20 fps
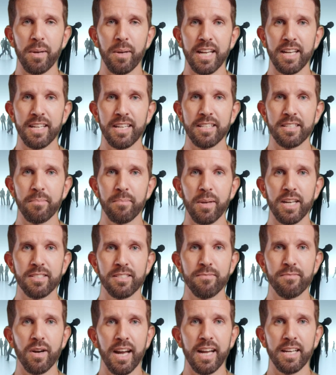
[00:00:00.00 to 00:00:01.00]
mechanism
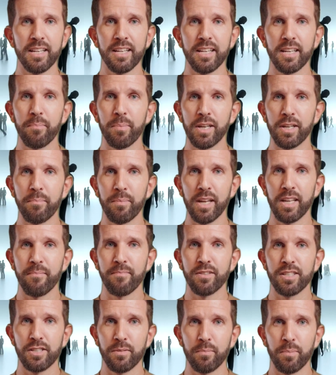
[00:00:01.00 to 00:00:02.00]
has finally been made
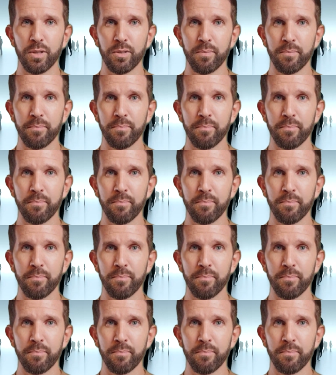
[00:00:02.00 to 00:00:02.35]
visible.